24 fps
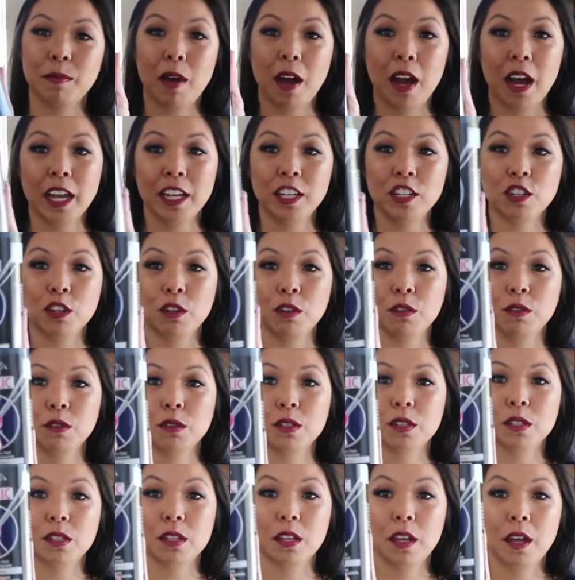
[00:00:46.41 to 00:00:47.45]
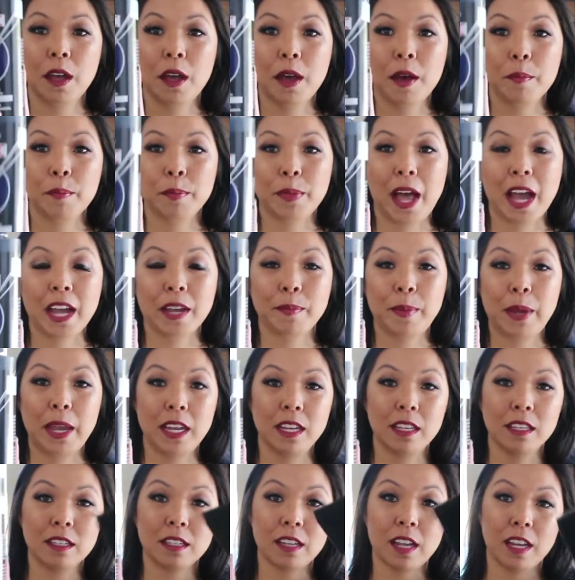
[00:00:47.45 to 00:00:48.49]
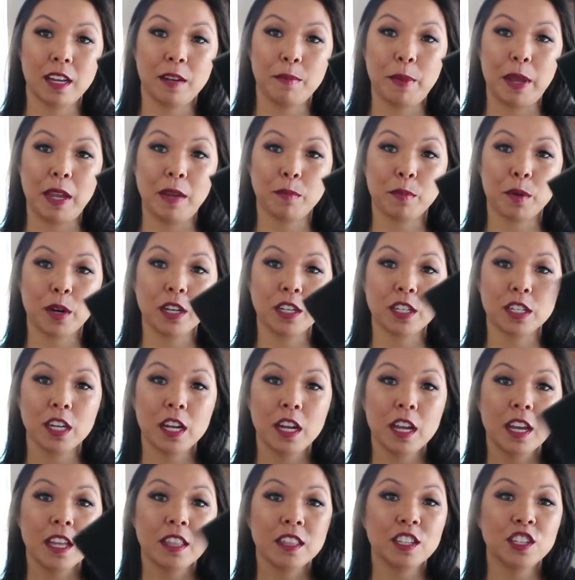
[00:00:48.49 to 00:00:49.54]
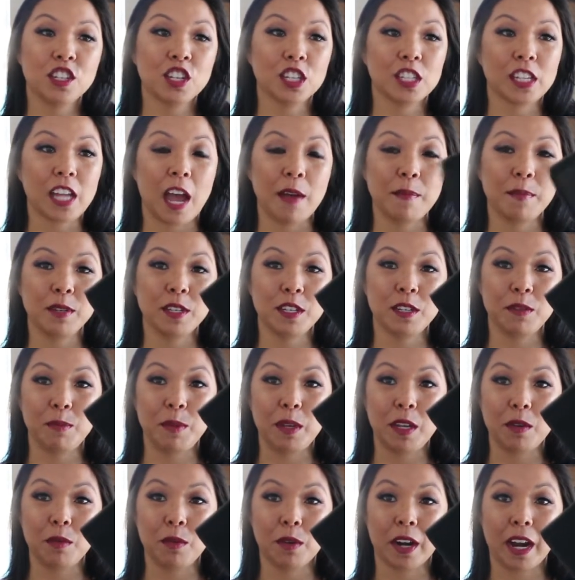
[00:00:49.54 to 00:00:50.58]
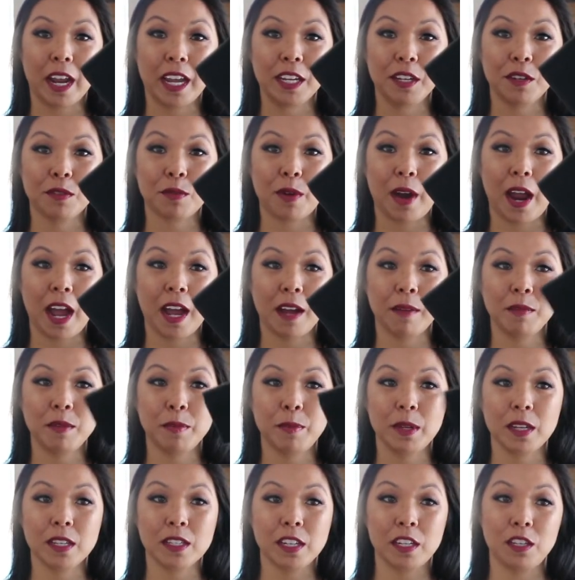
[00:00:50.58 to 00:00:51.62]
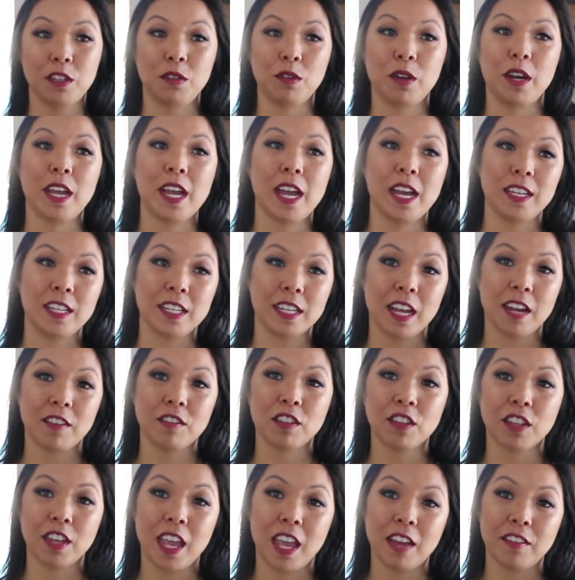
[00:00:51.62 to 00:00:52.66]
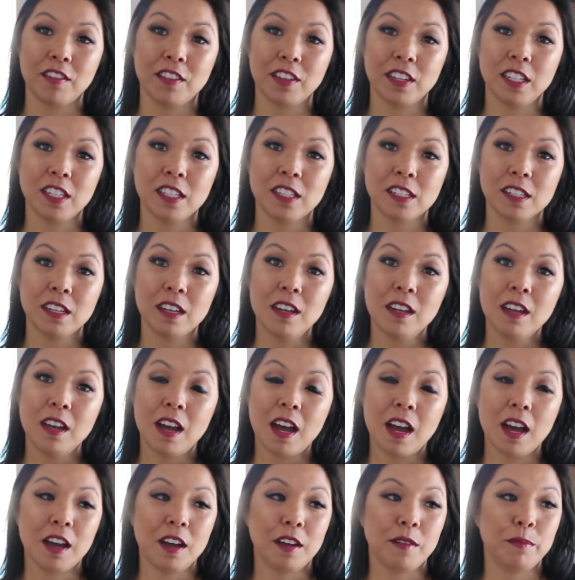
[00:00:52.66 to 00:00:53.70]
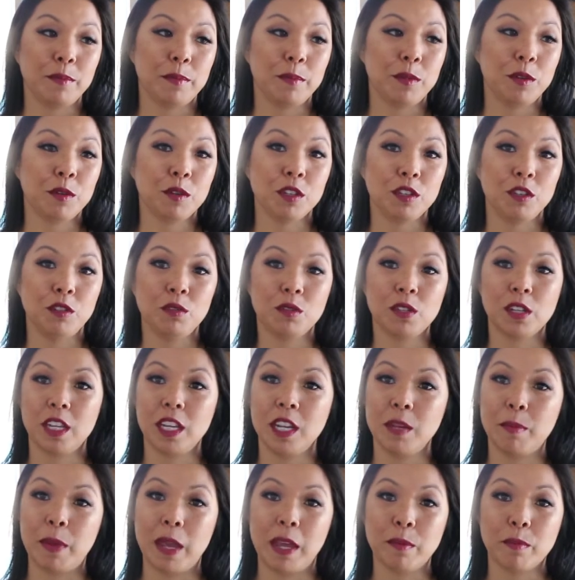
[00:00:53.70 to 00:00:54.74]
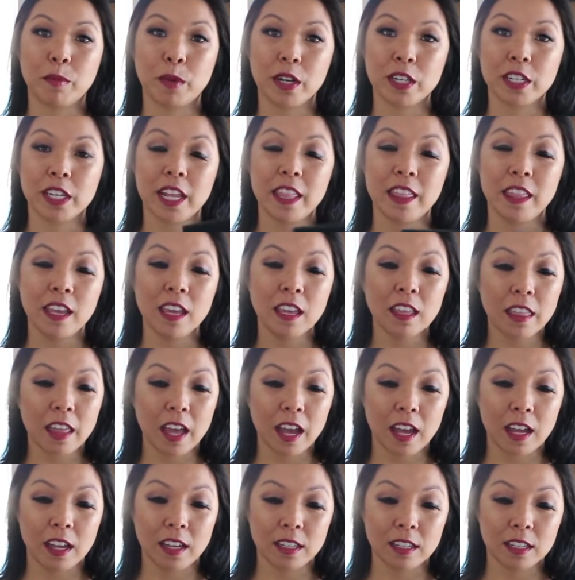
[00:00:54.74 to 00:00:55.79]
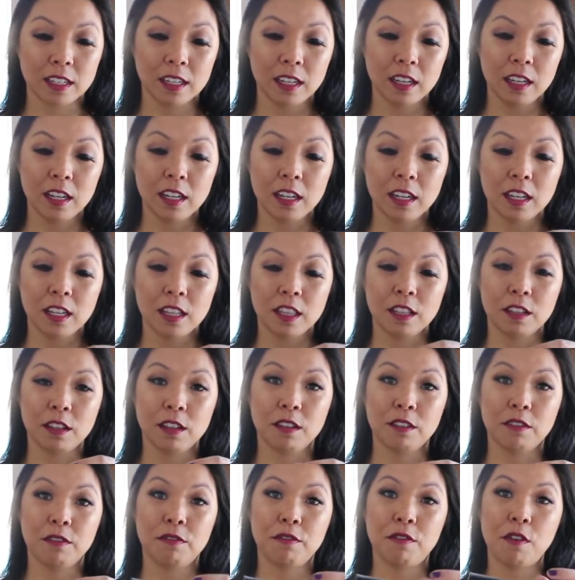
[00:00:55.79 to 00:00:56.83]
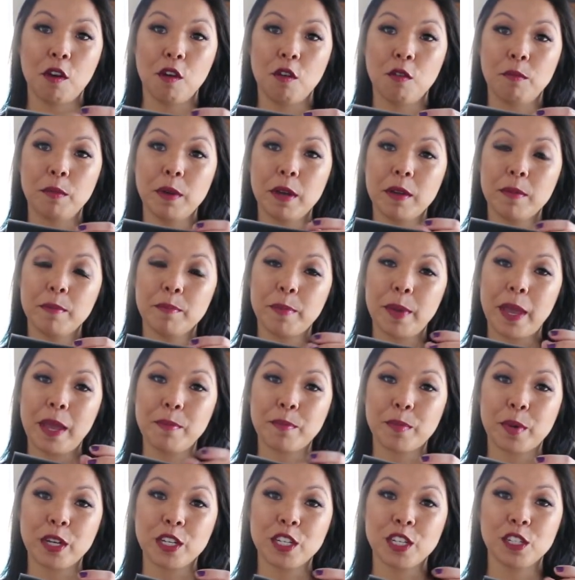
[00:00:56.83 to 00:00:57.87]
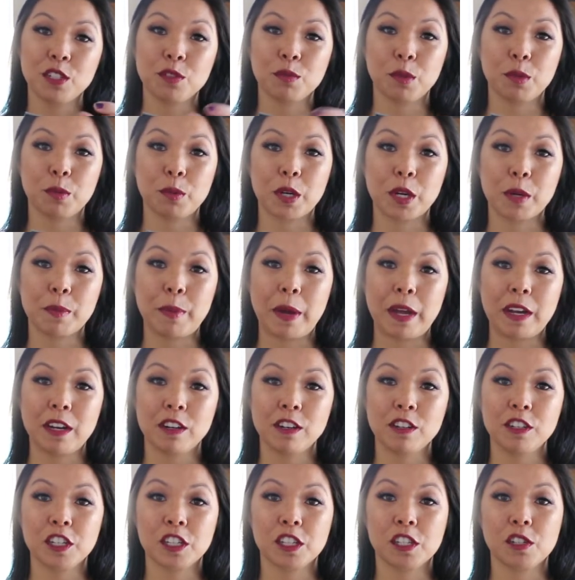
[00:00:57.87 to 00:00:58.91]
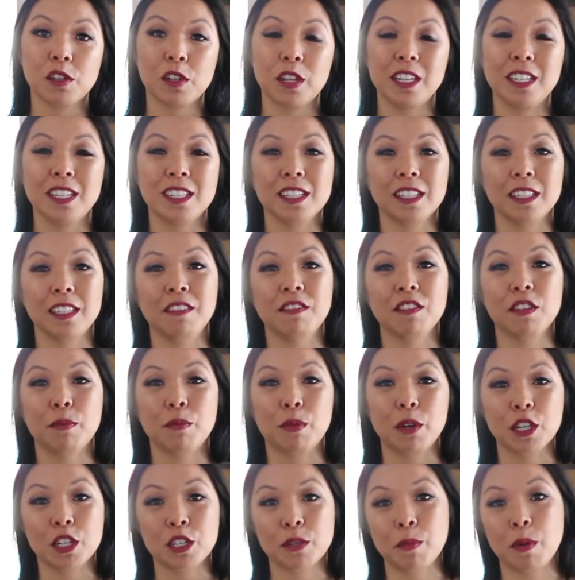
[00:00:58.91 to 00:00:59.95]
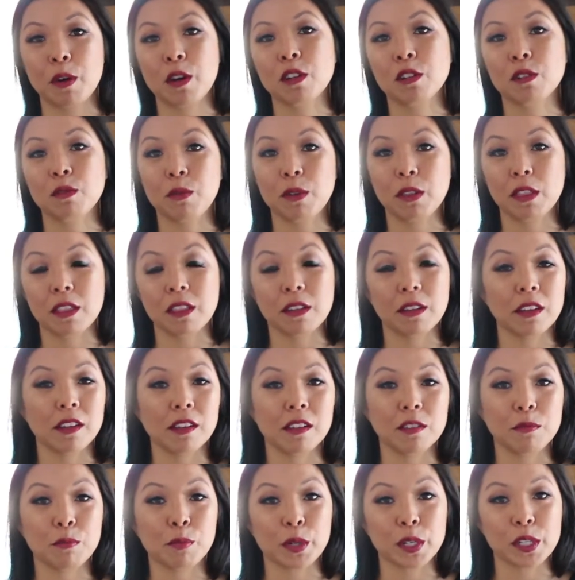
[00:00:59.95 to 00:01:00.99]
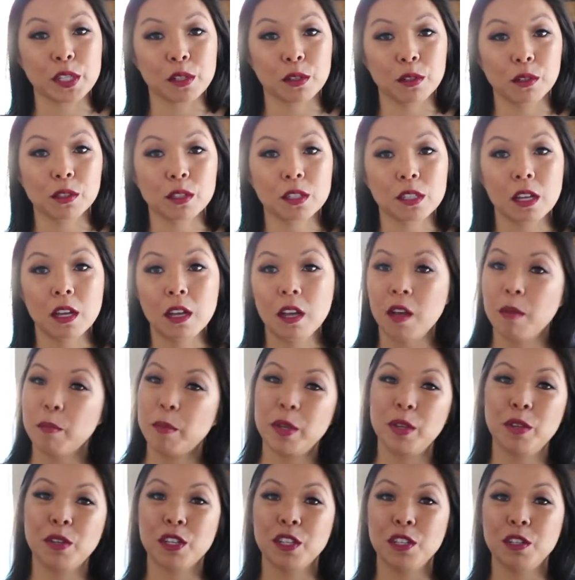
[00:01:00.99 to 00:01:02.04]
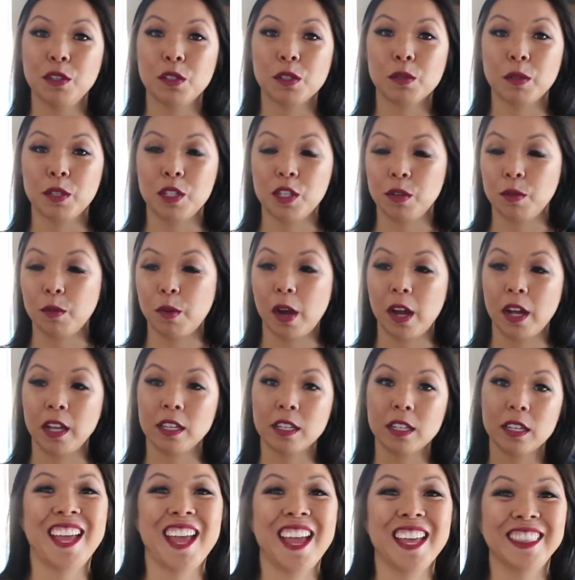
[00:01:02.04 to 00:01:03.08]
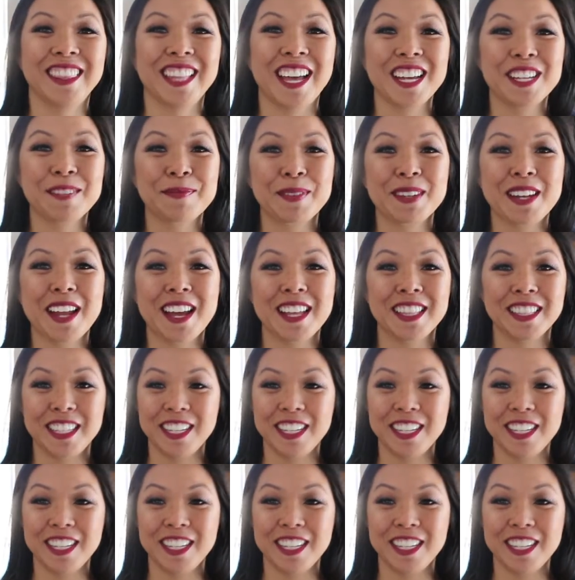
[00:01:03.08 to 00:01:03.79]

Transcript: I chose black paint and a paintbrush. This just happened to be what I grabbed because I knew I had to cover the canvas. You can use any paintbrush. I think that the foam paintbrushes would work better just so that it doesn't leave the brush marks with the bristles, but you can use what you want. And last but not